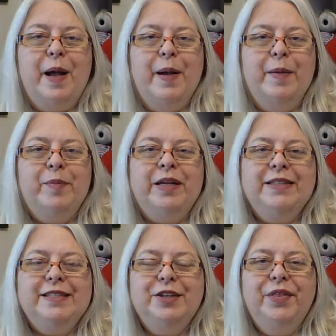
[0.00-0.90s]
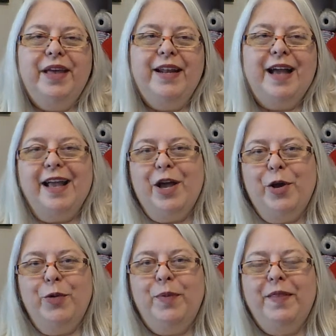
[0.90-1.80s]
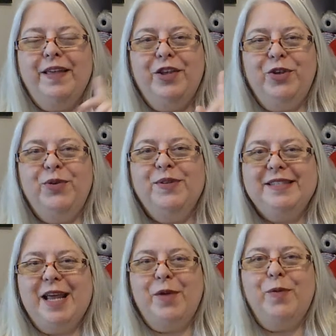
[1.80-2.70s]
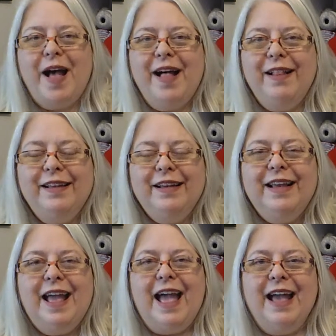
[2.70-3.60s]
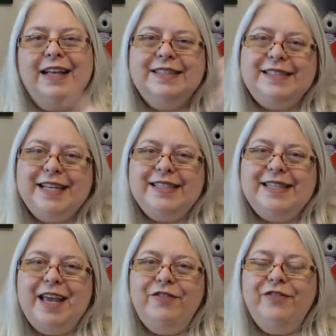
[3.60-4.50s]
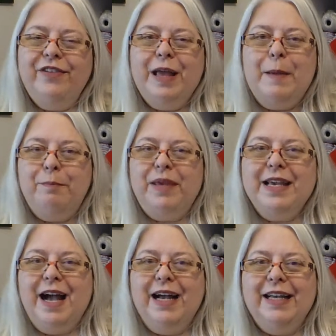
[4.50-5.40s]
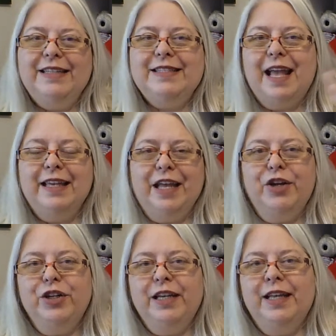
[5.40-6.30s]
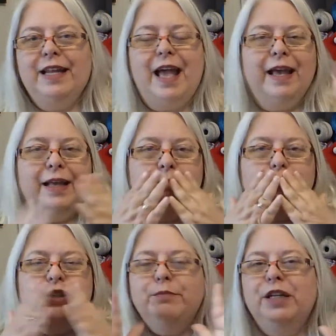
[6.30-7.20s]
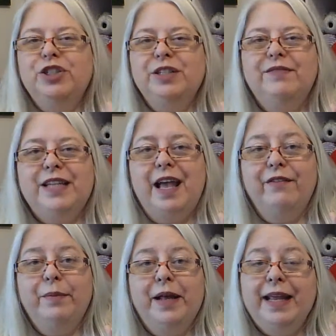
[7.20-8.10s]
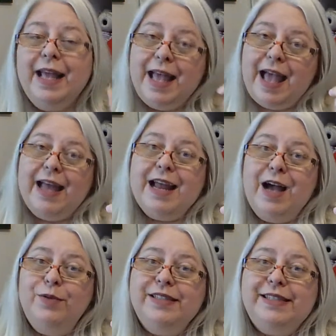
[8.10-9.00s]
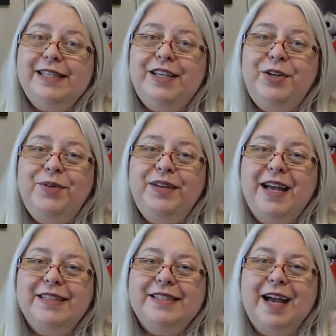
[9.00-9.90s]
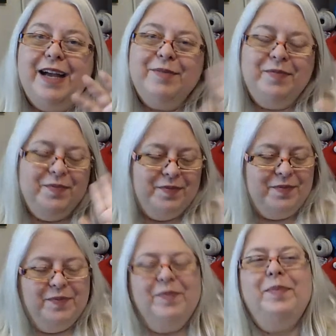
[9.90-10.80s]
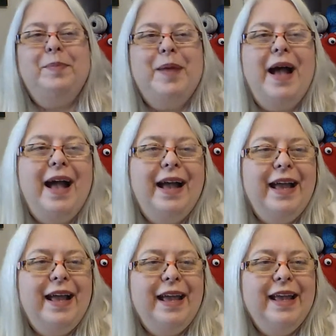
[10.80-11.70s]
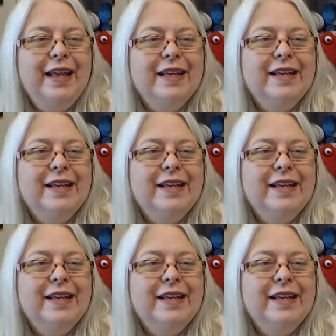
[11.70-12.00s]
But until then, I hope that you stay well and stay safe, be kind, and get hooking. And much love to everybody. And I will see you next time. Bye.